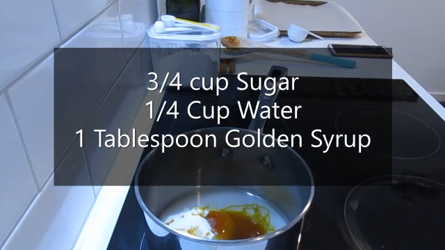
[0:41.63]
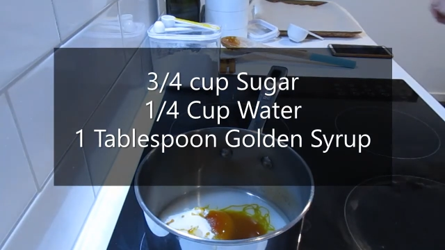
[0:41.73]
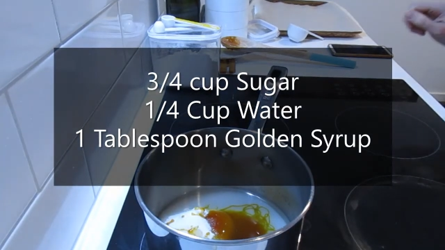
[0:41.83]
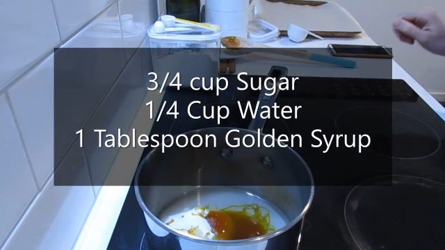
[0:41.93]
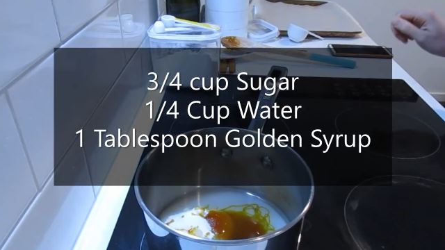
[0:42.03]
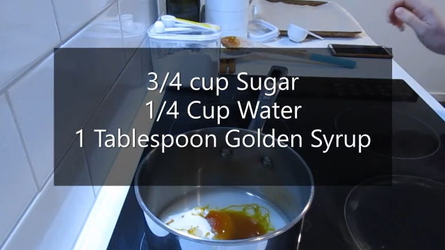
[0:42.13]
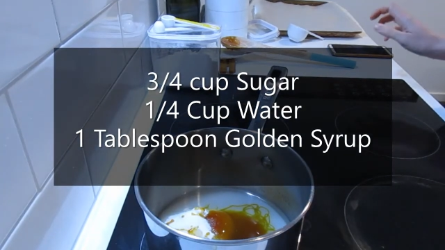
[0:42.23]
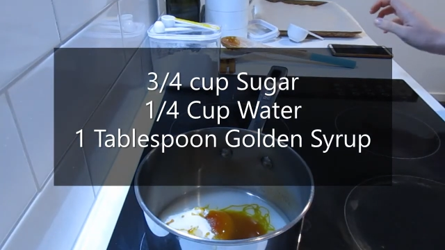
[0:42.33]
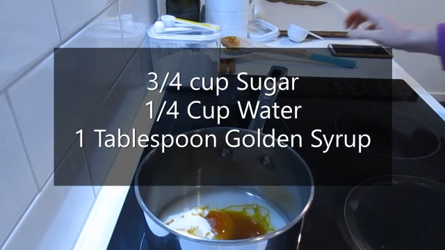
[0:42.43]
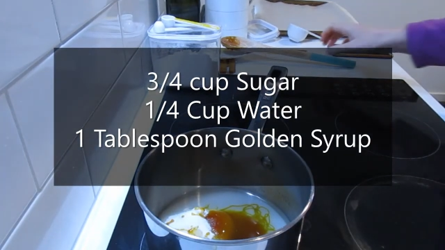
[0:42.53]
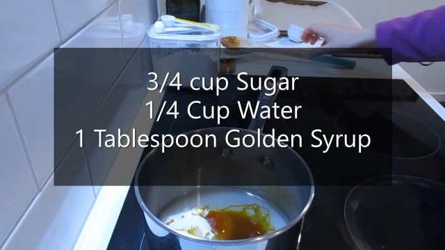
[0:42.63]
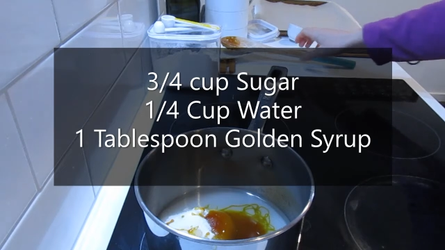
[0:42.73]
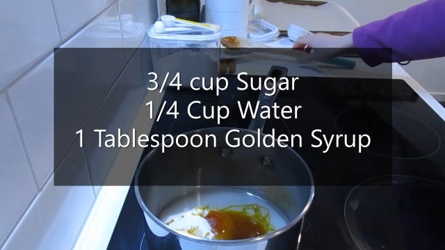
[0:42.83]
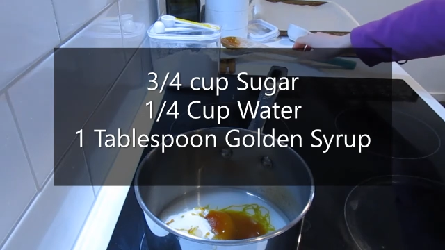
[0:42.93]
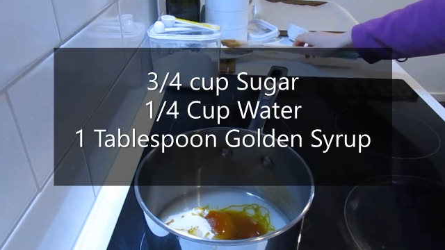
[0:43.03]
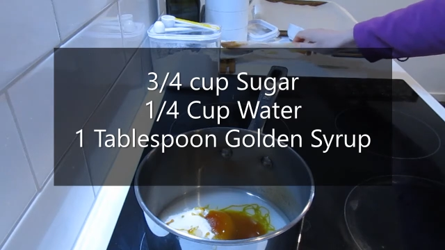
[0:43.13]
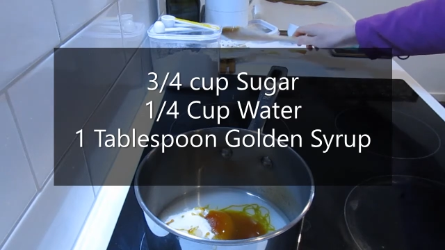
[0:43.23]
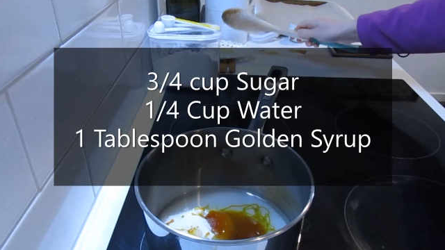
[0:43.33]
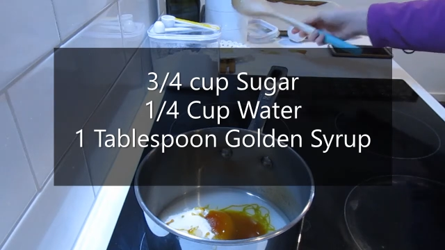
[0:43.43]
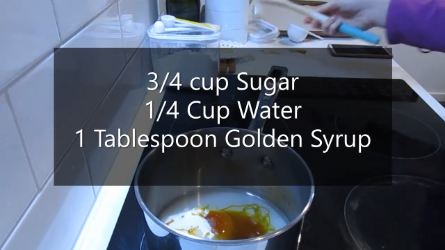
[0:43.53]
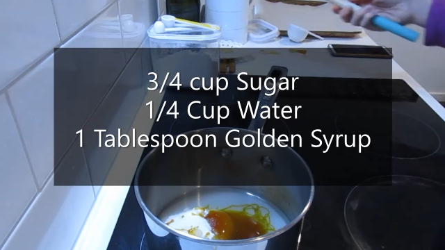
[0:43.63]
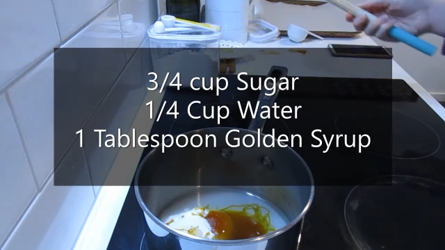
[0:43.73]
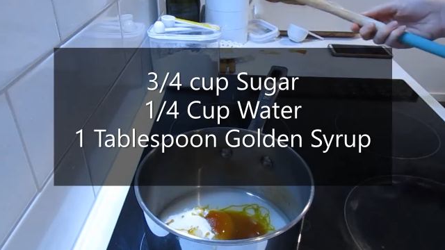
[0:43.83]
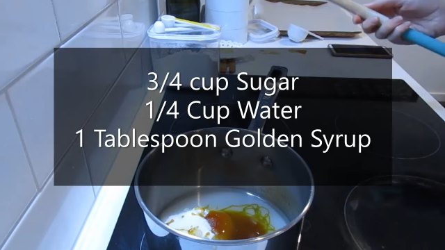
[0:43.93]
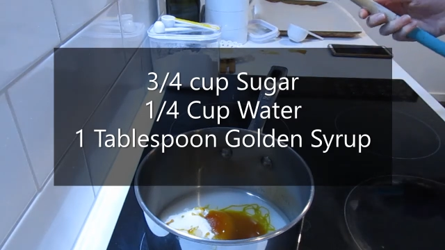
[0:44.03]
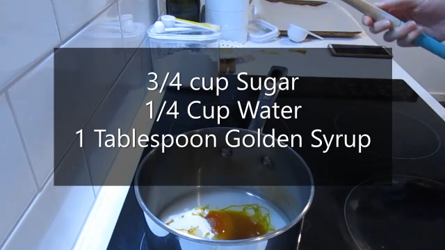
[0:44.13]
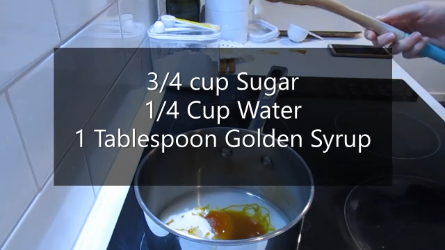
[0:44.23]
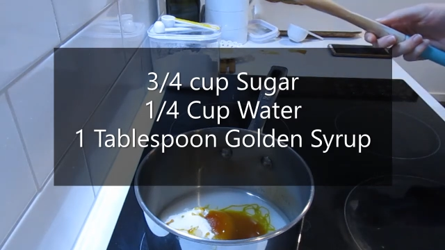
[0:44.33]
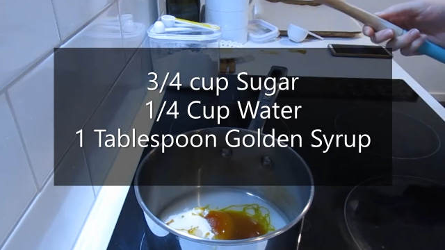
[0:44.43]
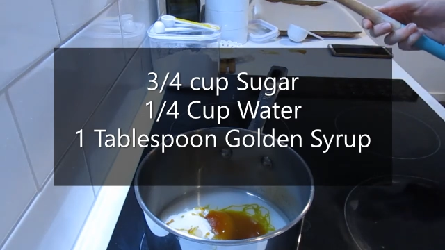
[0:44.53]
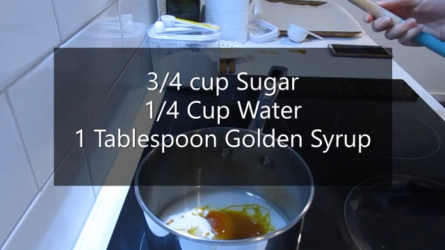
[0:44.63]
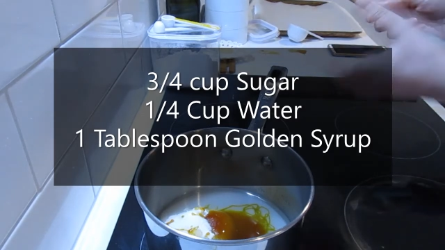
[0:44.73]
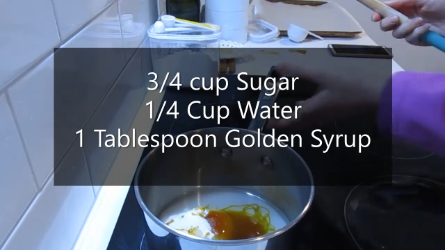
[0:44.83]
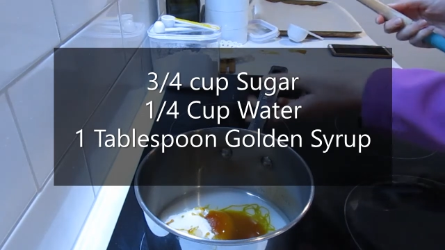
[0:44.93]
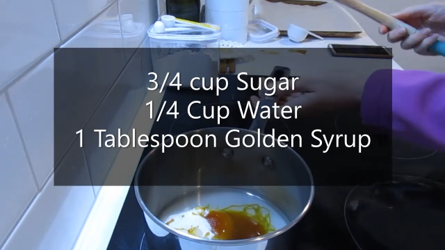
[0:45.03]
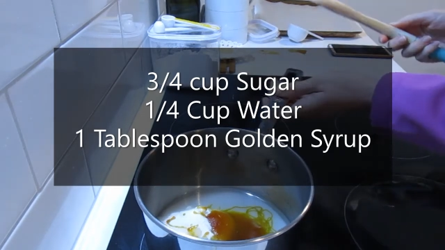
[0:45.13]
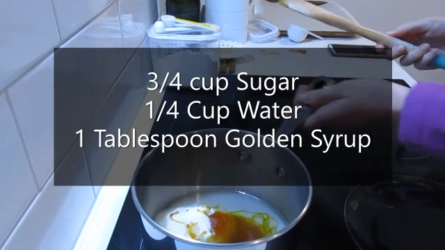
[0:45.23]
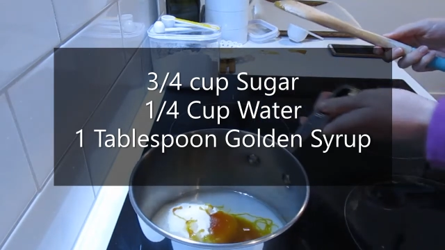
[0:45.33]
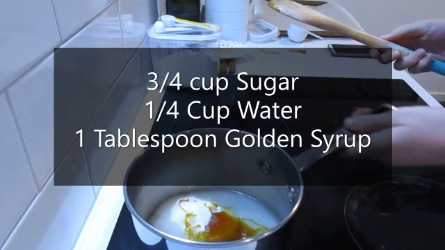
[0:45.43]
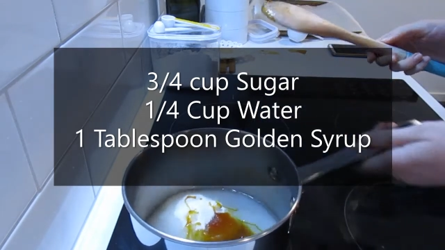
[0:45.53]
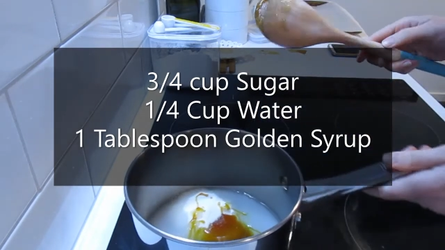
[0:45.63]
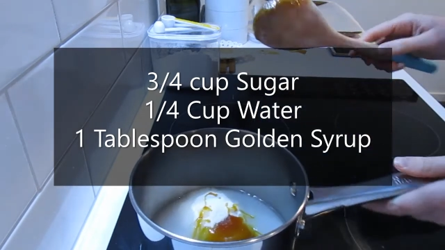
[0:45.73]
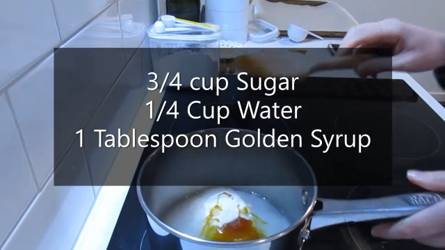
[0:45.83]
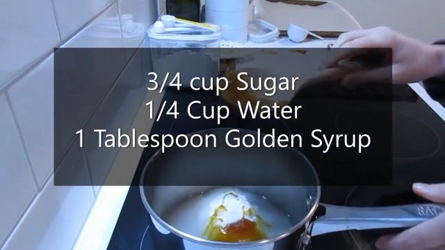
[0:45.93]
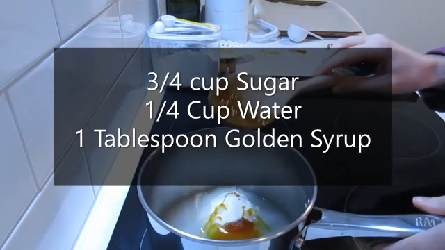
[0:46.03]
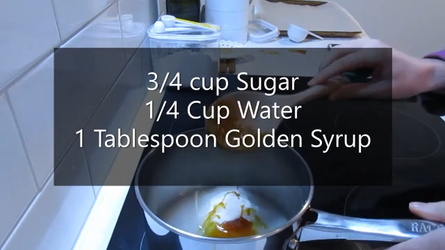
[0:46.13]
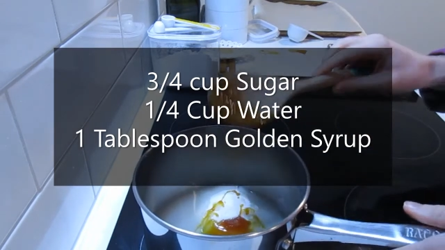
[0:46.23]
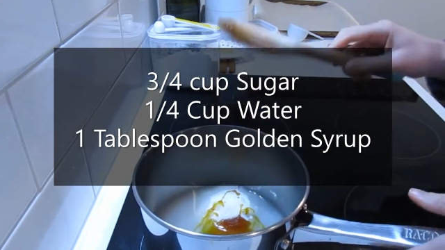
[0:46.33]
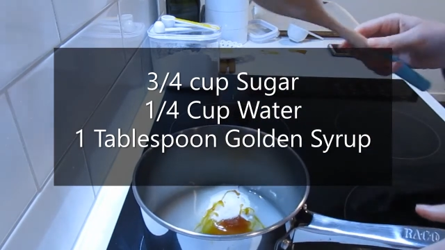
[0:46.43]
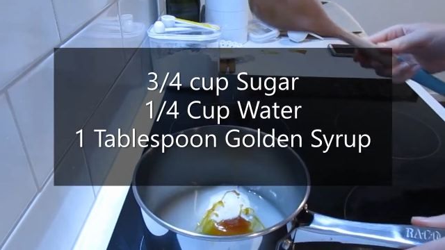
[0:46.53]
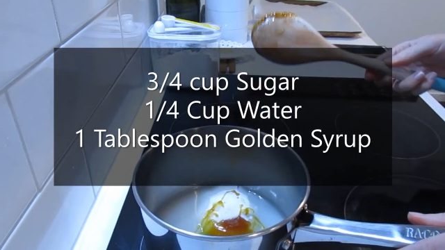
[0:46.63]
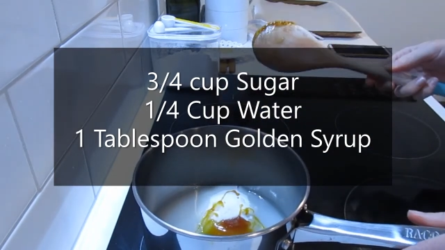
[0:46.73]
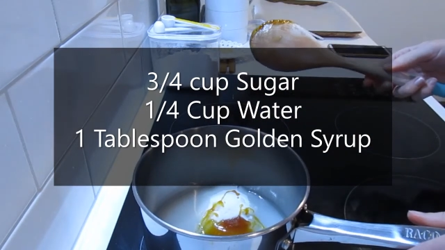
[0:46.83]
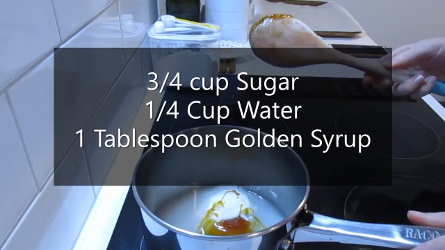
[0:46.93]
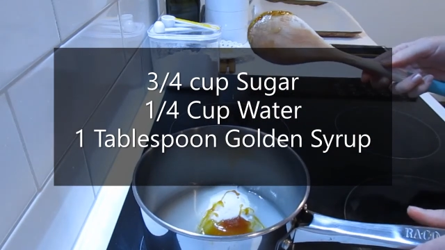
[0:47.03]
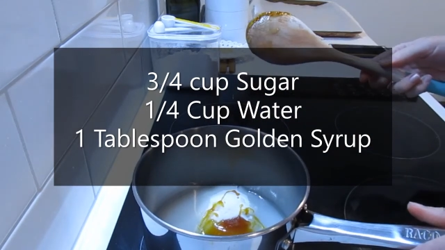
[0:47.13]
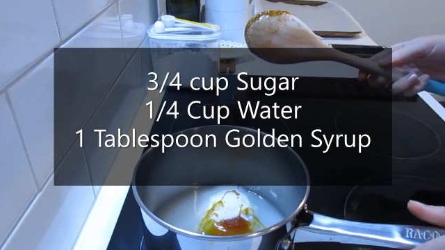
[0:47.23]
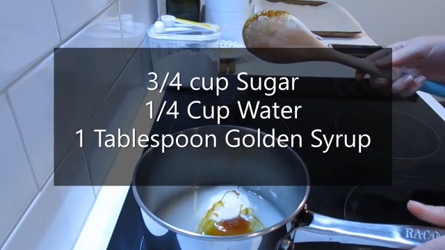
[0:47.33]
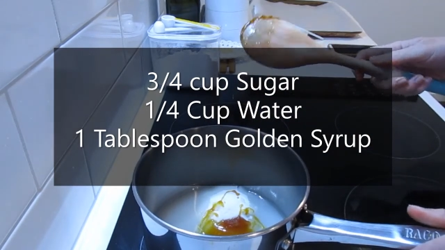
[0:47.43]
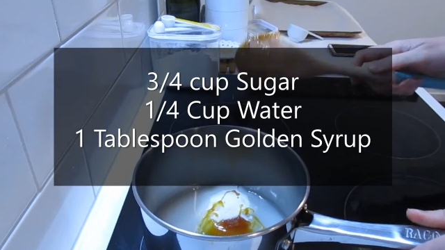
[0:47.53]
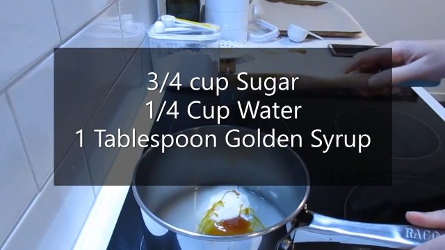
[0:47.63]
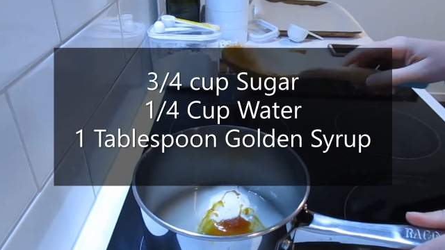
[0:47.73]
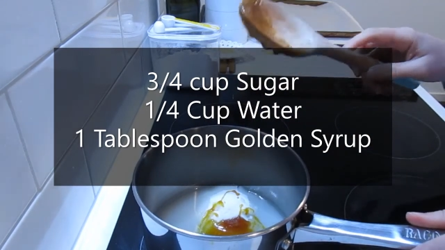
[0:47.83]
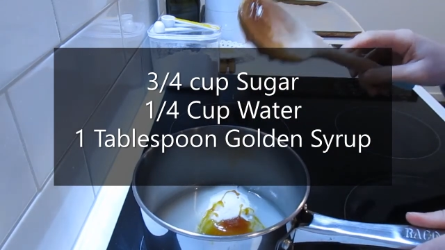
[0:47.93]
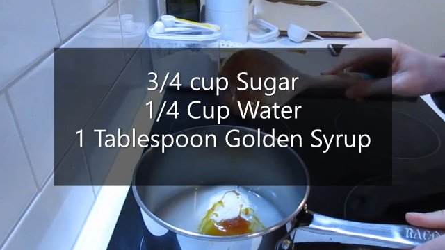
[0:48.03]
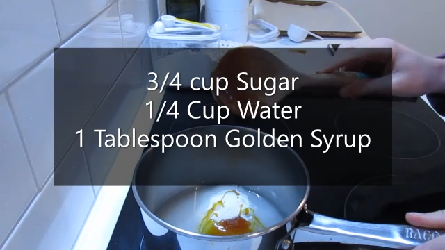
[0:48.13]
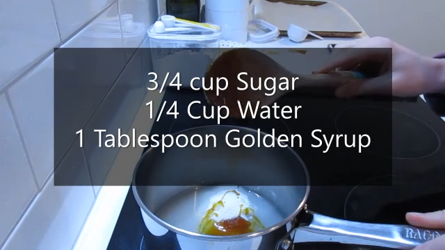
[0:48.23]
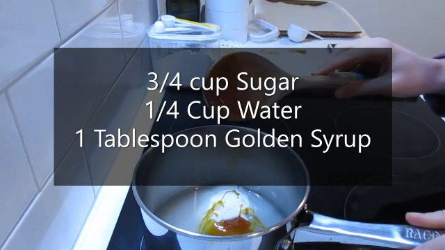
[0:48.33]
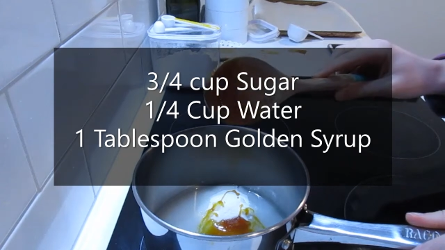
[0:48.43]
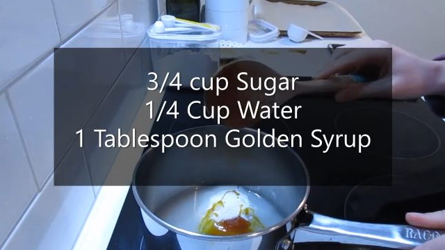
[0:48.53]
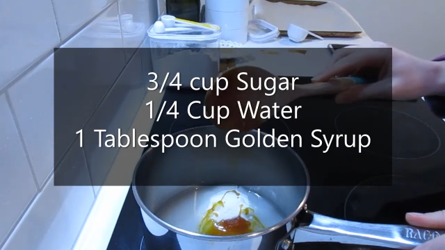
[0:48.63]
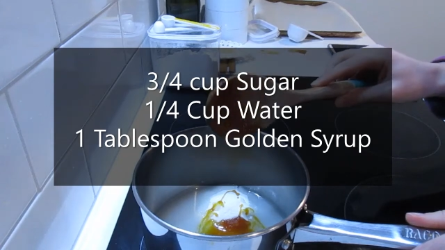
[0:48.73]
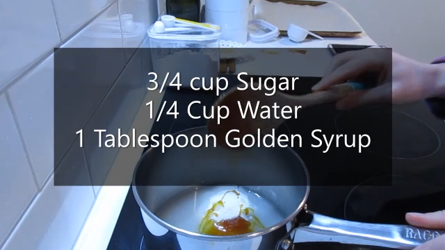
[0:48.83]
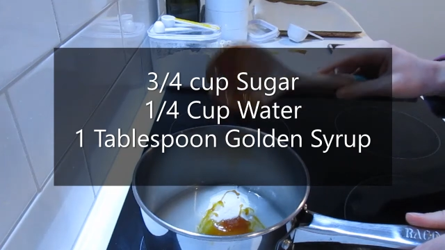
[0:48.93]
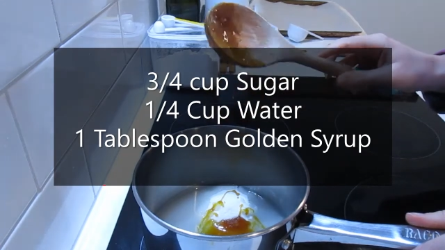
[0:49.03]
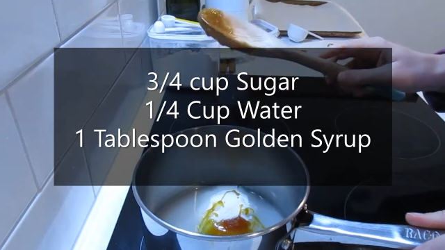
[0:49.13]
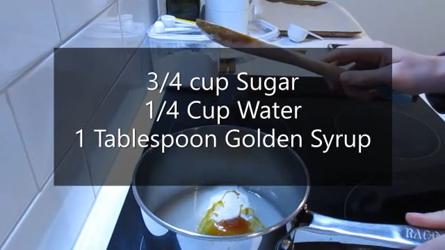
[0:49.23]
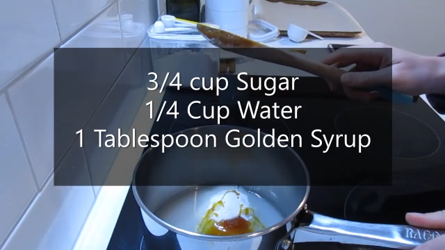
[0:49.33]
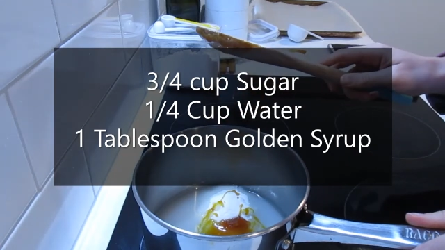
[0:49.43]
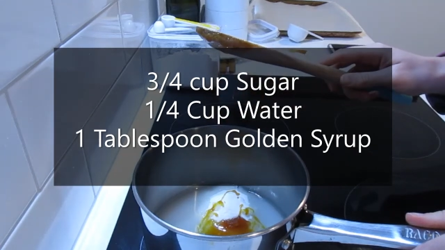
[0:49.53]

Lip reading: (no speaker visible)